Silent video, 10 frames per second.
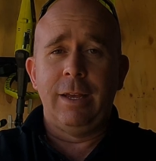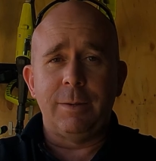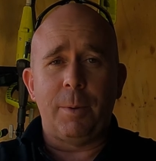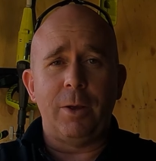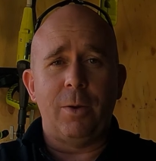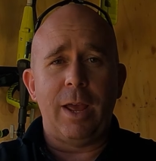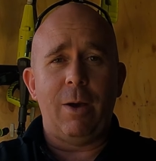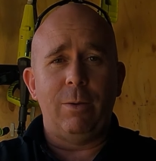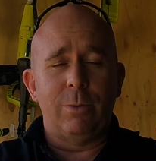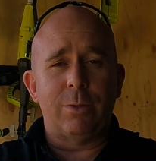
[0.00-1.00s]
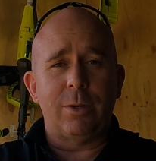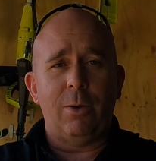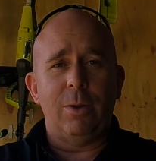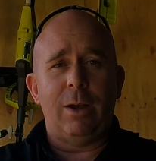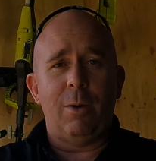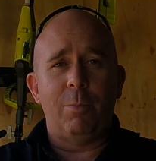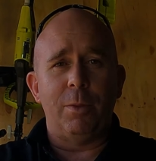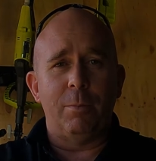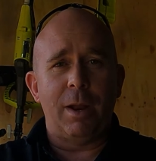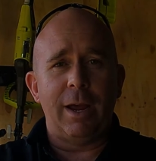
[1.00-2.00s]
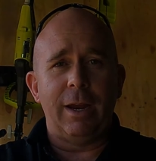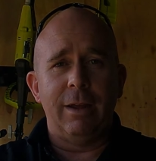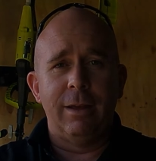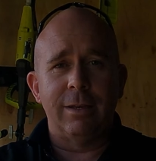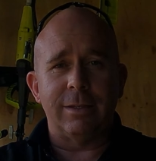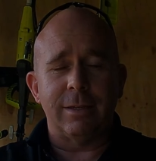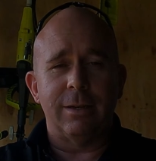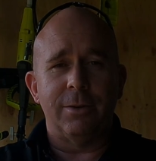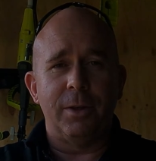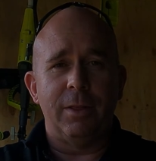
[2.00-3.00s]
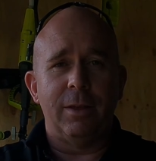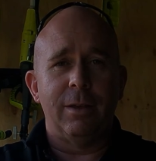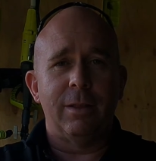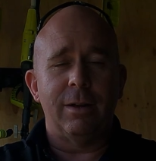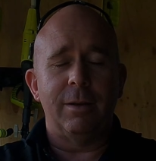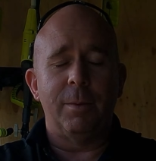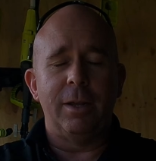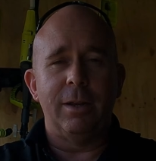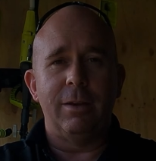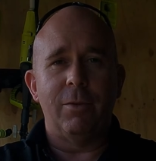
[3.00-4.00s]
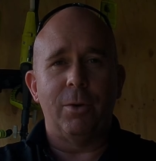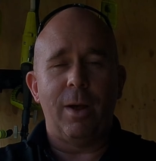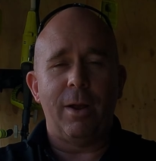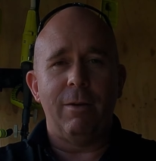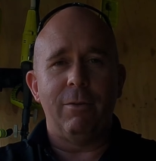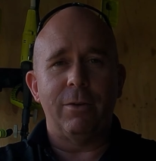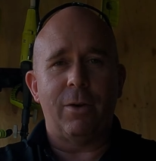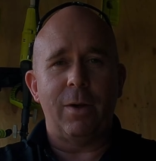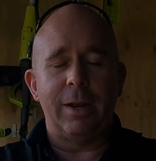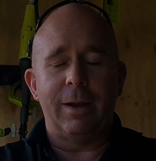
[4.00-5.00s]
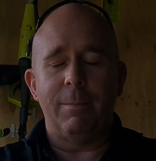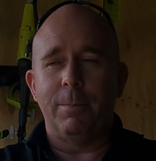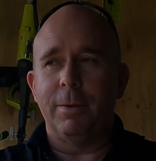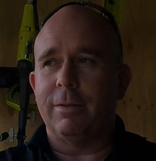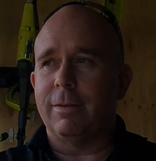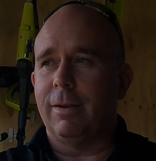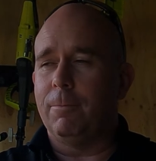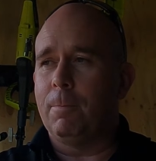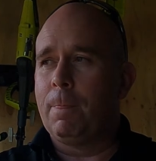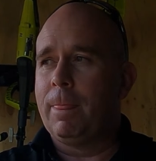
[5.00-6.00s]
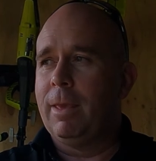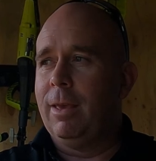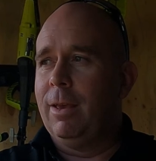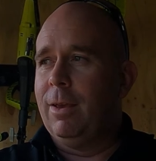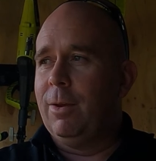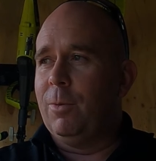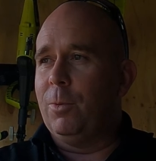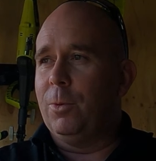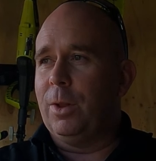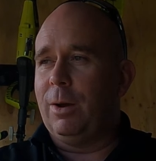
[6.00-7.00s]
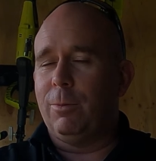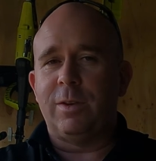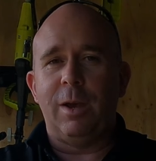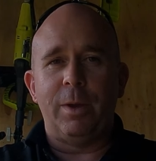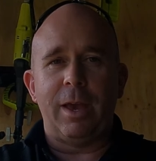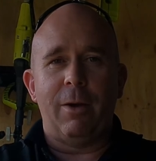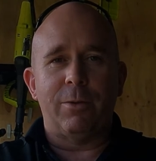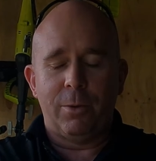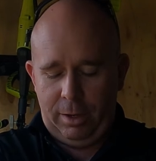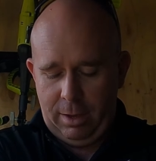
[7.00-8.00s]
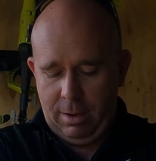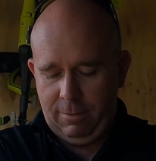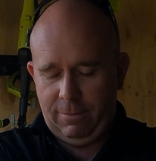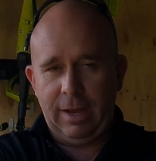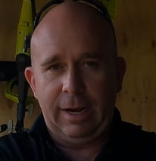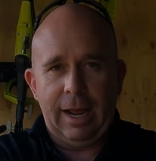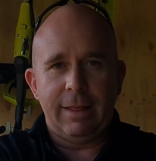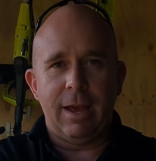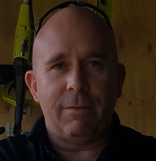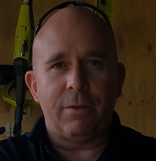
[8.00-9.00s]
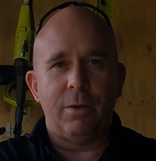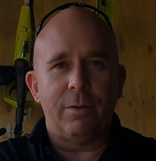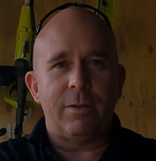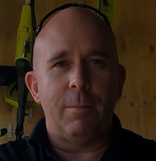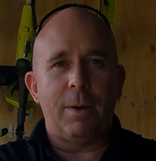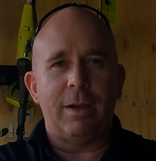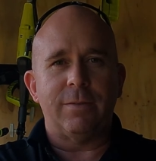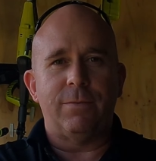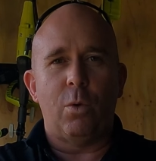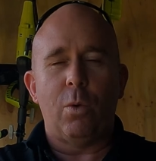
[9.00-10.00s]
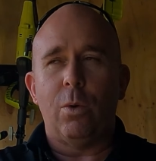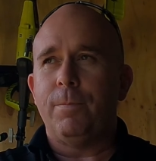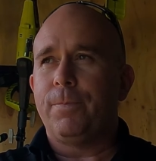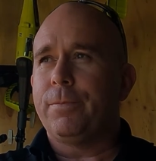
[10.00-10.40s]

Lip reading: depending on how it looks, I'll put the blade cylinder in the Liberty and give it a run over and tidy it up. But we'll see how we go. It's already fairly late in the afternoon, it's 4:10,